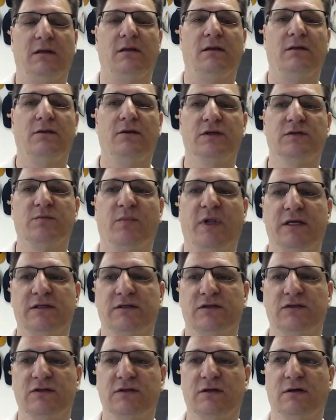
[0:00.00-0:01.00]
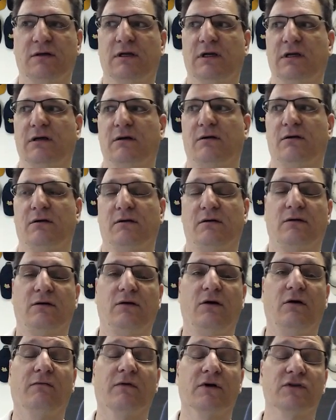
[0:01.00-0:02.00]
Those places
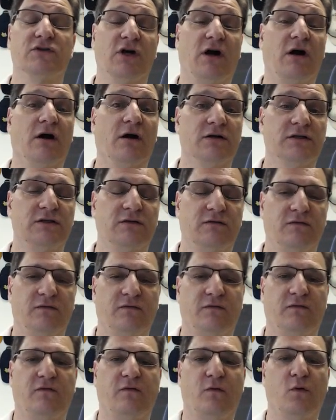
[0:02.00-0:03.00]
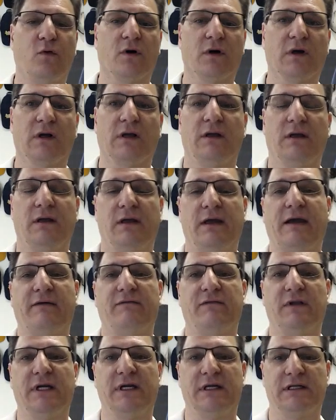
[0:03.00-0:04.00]
overcharge for
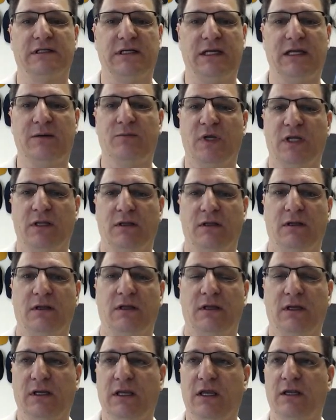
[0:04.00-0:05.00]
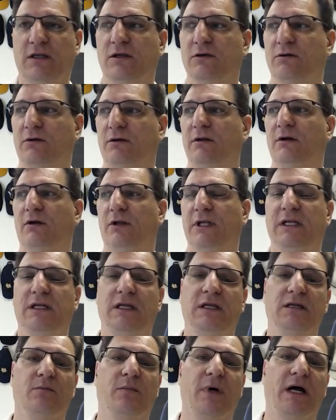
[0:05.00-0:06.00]
athletic tape. Again, you'll only
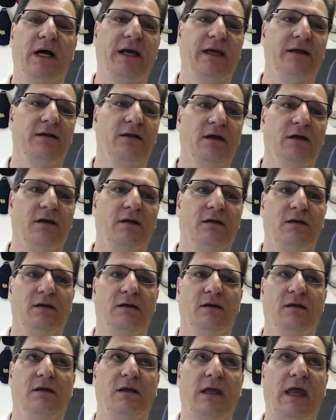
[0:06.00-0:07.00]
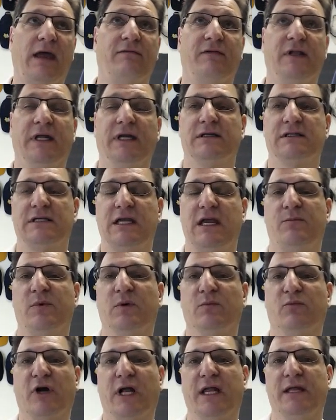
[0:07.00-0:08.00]
need to buy the athletic tape
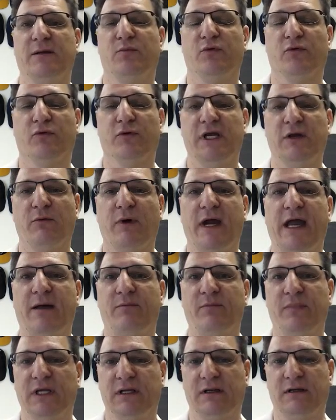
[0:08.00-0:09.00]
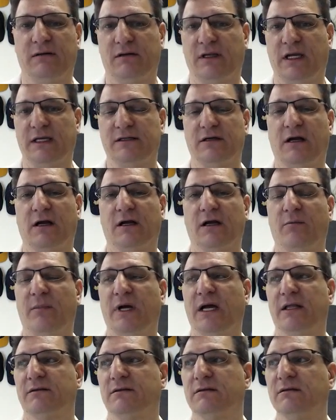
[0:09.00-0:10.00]
and probably pre-wrap, and I talk
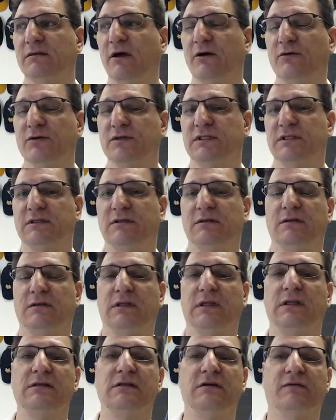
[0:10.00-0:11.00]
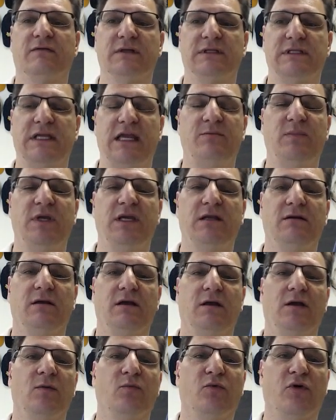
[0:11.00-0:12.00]
about those different taping
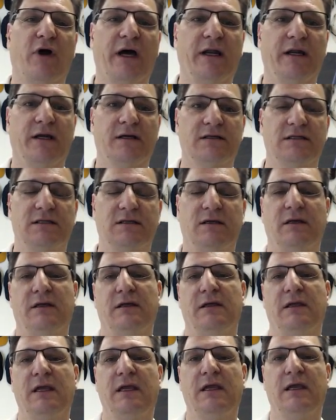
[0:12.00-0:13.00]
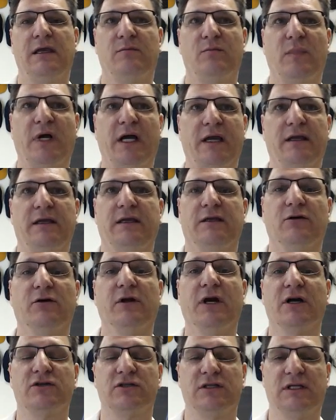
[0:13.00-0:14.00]
products in my
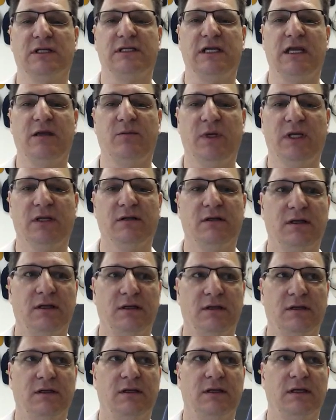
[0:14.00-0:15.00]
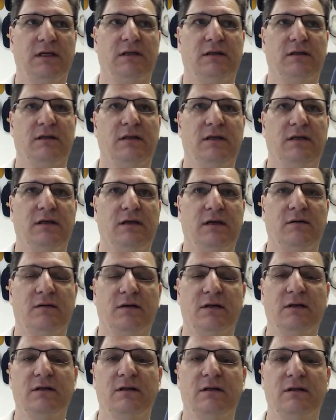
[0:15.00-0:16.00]
introduction to taping in the
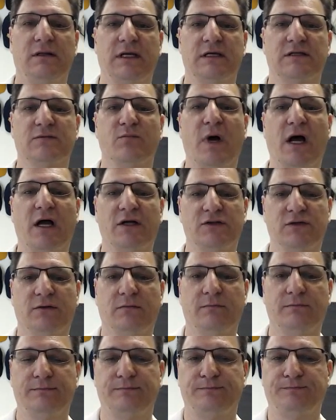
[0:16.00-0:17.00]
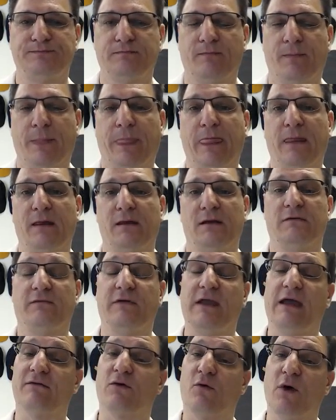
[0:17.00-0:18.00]
next module. If
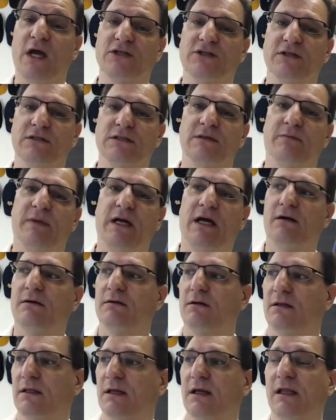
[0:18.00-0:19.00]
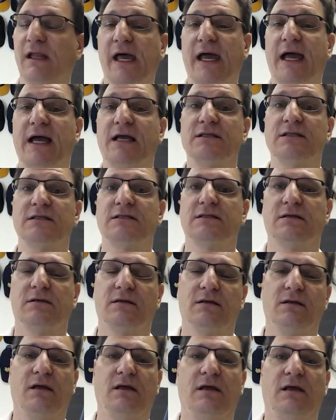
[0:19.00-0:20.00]
you have questions about the class,
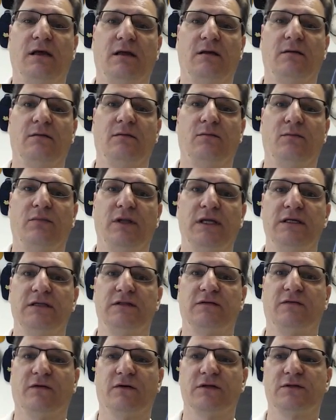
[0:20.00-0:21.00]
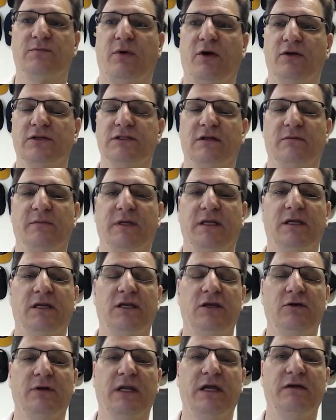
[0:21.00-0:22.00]
please first post them in the
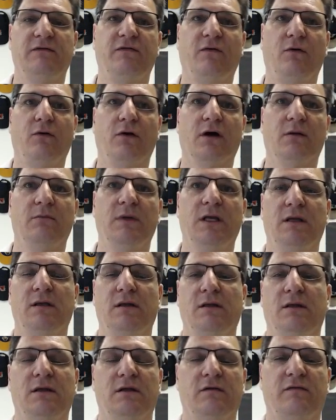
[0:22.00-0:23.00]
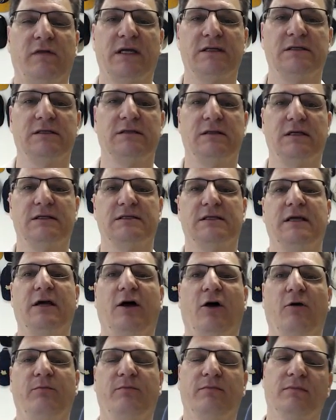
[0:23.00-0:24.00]
Q&A forum. If that doesn't
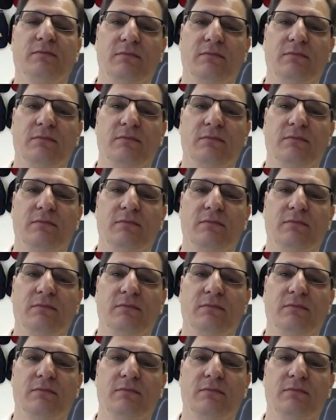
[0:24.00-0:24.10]
help,